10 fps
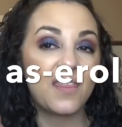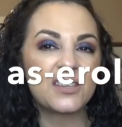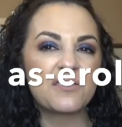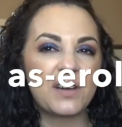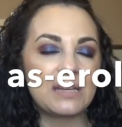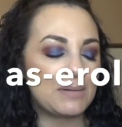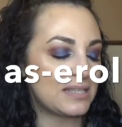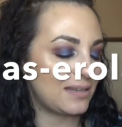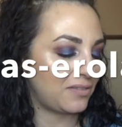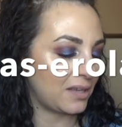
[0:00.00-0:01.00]
That's a vitamin
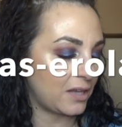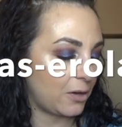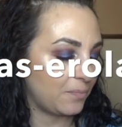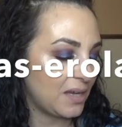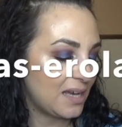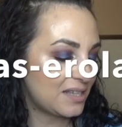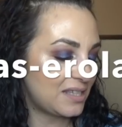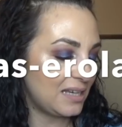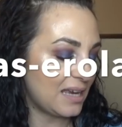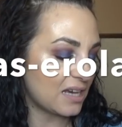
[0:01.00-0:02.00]
C thing, though.
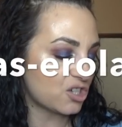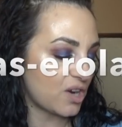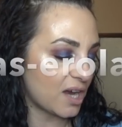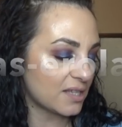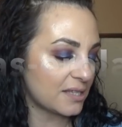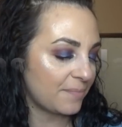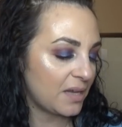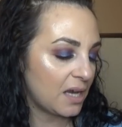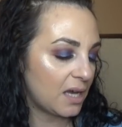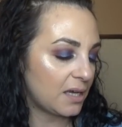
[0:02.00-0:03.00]
Seed extracts,
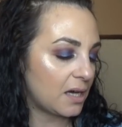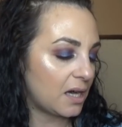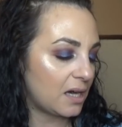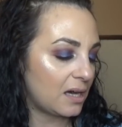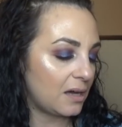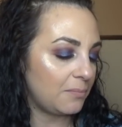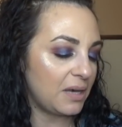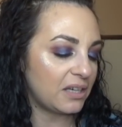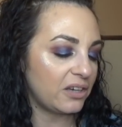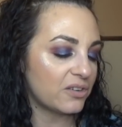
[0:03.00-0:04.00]

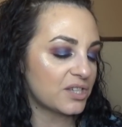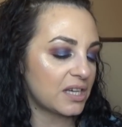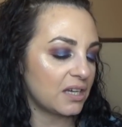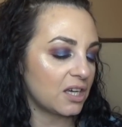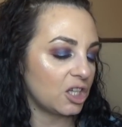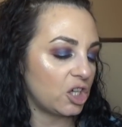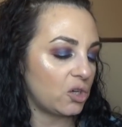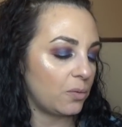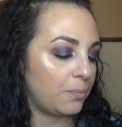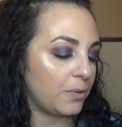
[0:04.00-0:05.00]
making your skin
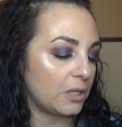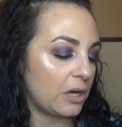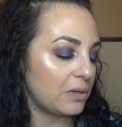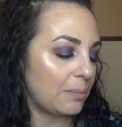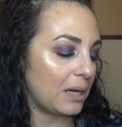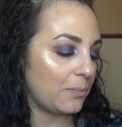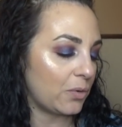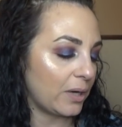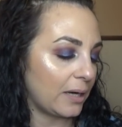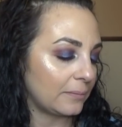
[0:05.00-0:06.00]
glowy by
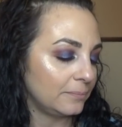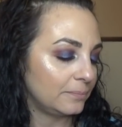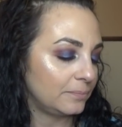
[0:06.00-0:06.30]
morning.